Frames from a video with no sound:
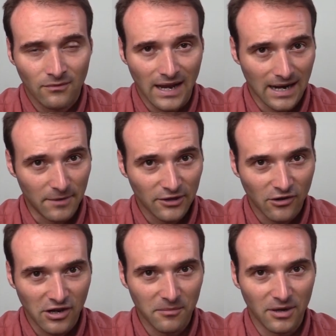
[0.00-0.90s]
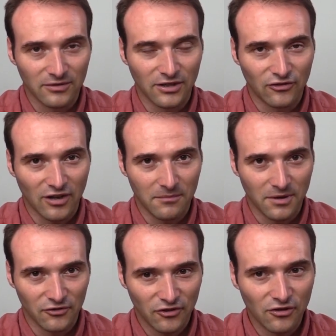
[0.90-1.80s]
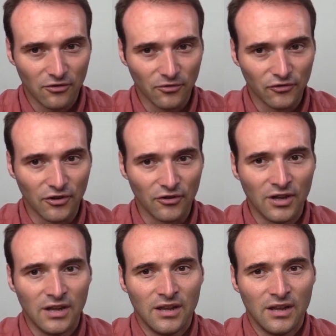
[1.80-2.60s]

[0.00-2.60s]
Like I'm not talking about necessarily about senior roles here.